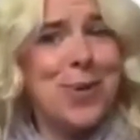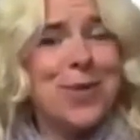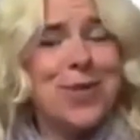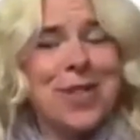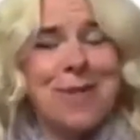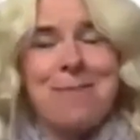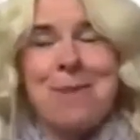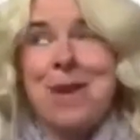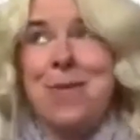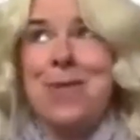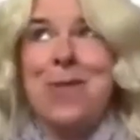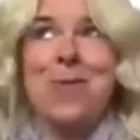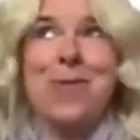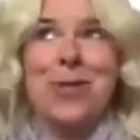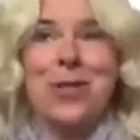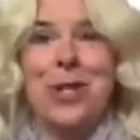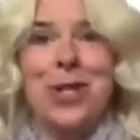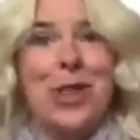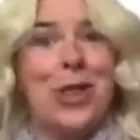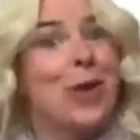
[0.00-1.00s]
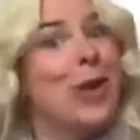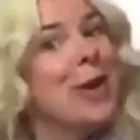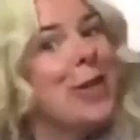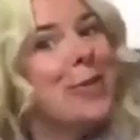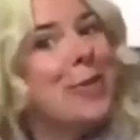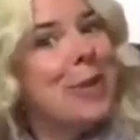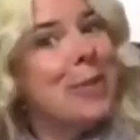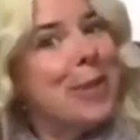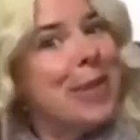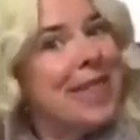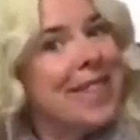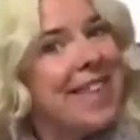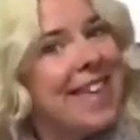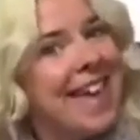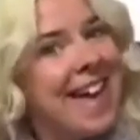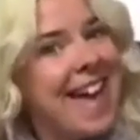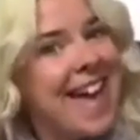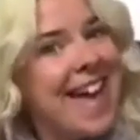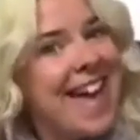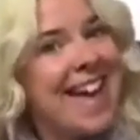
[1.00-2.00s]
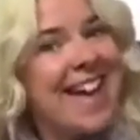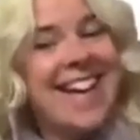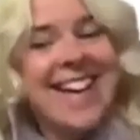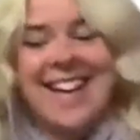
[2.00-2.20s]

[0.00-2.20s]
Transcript: They might want to watch you throw them up in the air.